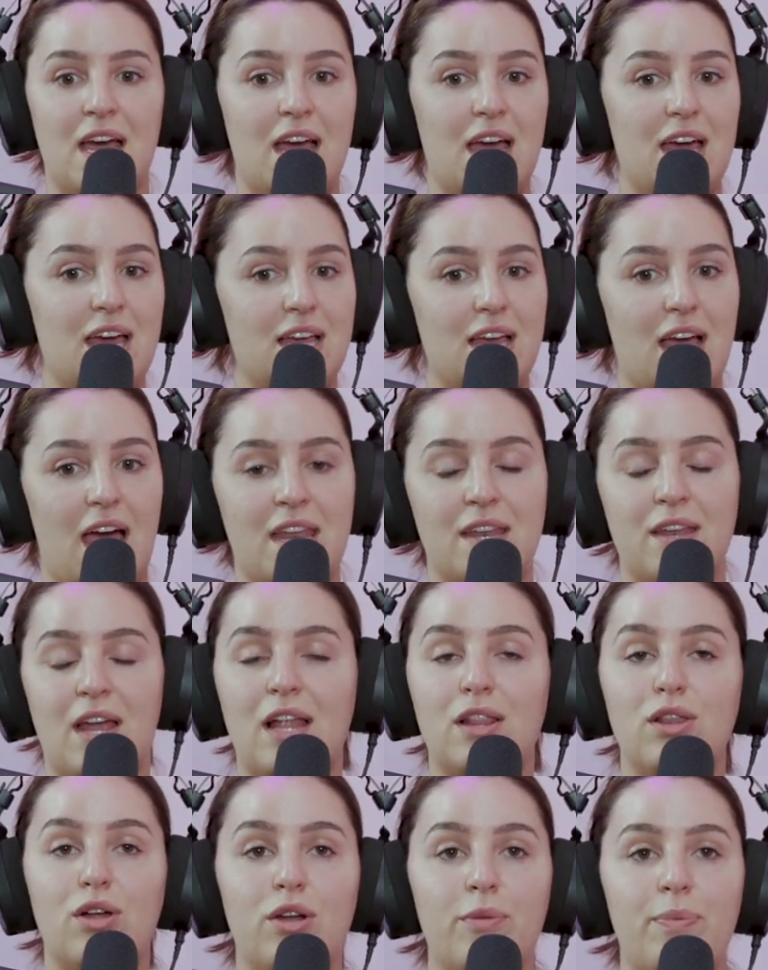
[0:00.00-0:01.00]
and
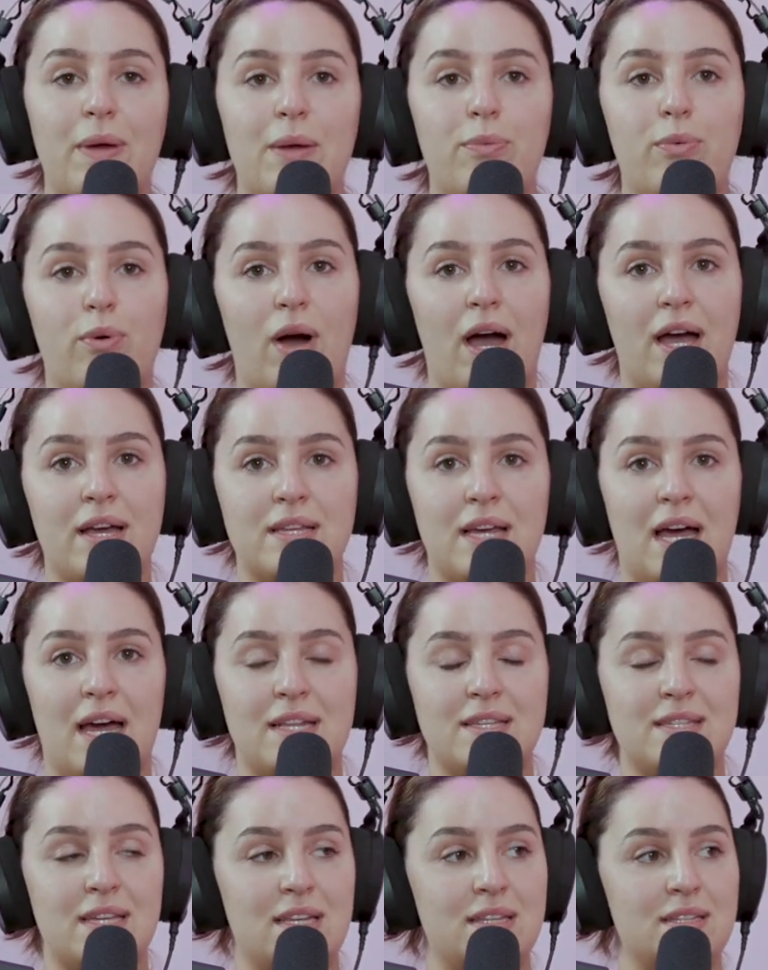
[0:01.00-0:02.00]
a lot of people I
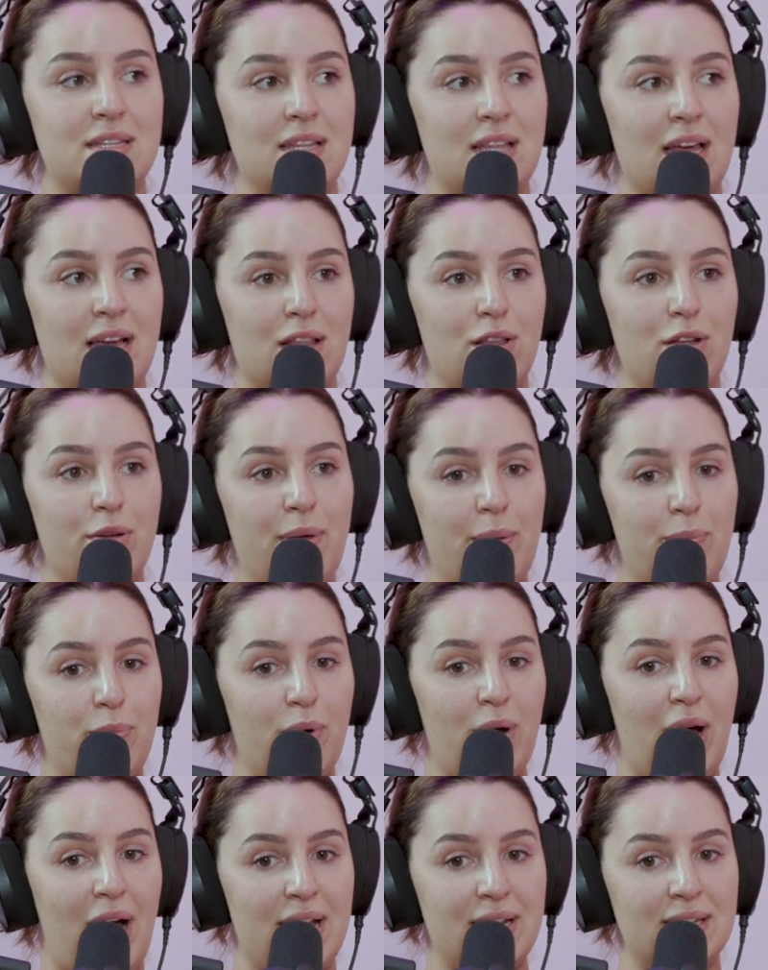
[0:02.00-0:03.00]
had said, like, a lot of
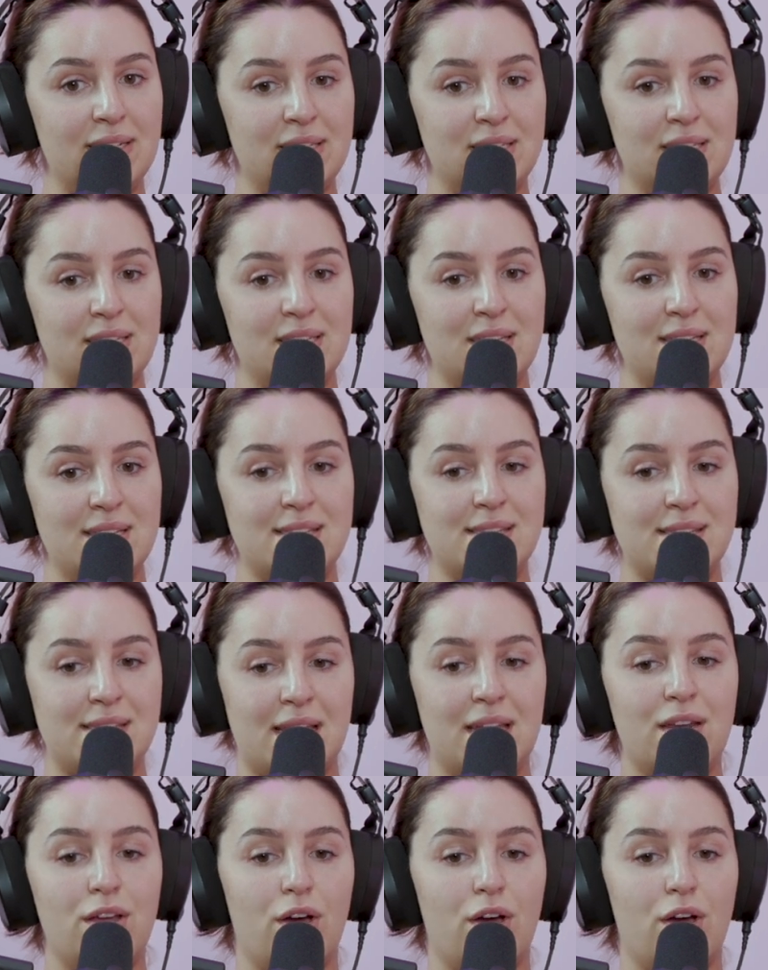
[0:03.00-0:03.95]
people hadn't seen